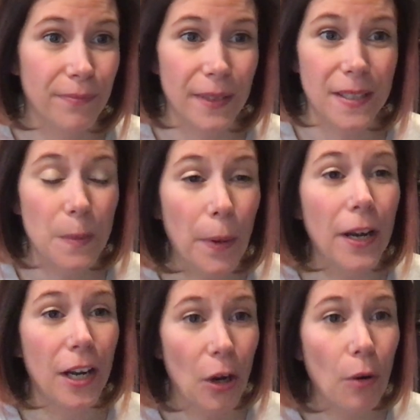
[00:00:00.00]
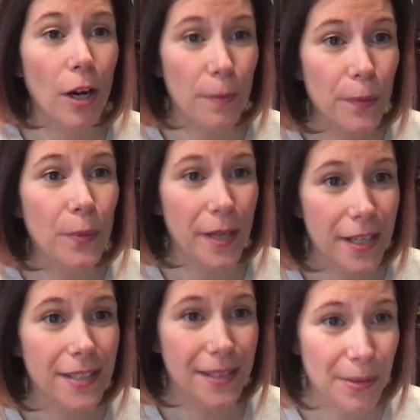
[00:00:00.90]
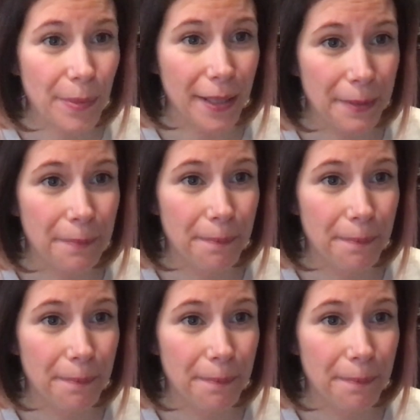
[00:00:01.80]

It's been an incredible witness to me.